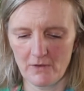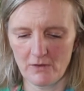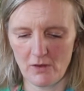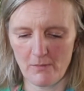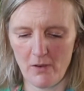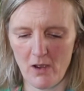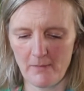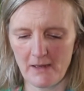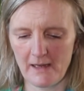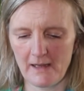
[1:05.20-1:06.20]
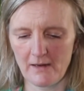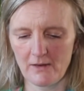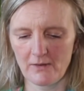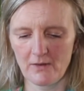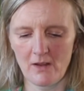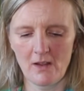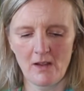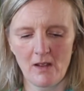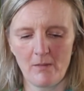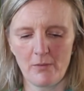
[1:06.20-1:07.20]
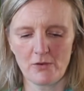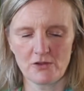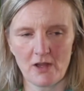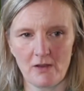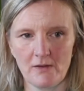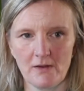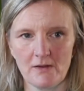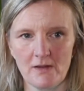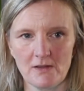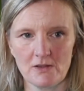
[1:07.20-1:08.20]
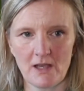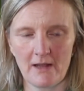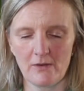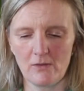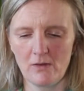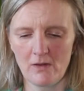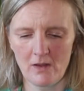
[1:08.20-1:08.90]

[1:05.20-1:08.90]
2 pipe cleaners and pushed those into this channel.